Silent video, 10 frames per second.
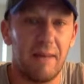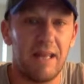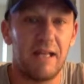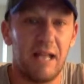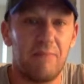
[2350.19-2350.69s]
I
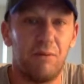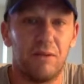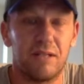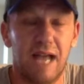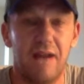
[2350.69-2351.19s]
think Claypool
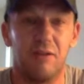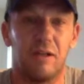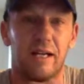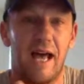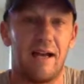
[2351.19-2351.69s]
is the guy you're
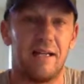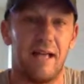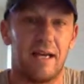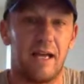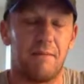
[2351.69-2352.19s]
looking at in
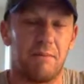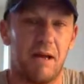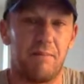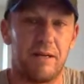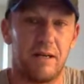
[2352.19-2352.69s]
that game, in
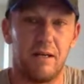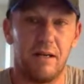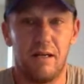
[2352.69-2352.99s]
my opinion.